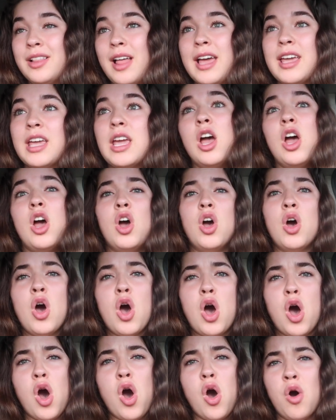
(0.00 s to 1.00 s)
Like,
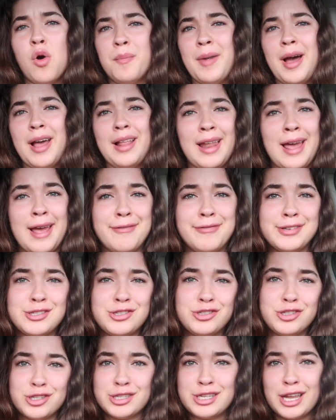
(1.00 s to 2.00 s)
oh, my life
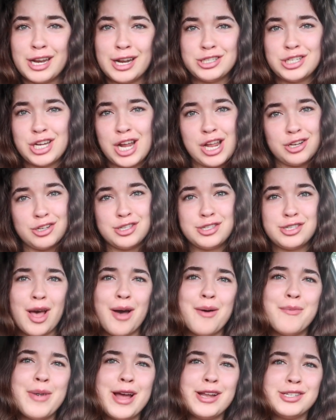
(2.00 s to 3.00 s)
is just gonna change
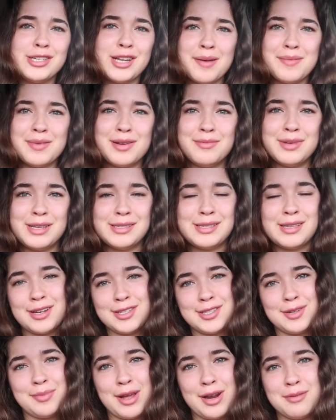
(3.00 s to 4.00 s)
so much and I'm gonna be
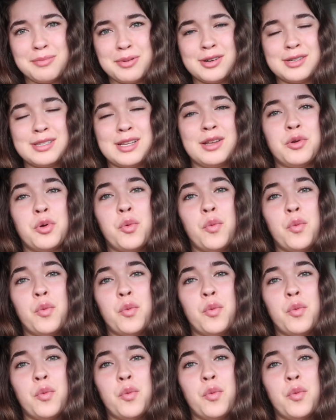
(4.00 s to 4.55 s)
such a better person